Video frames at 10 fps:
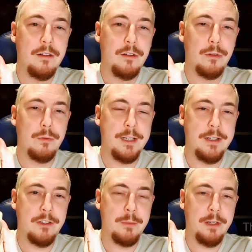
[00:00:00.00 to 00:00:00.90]

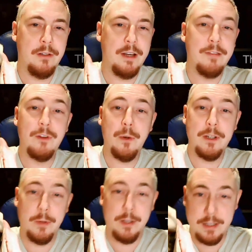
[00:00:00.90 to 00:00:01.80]
green smell. I have no
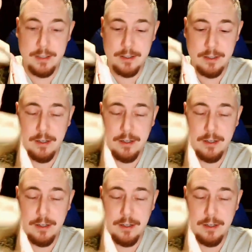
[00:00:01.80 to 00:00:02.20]
idea what this is.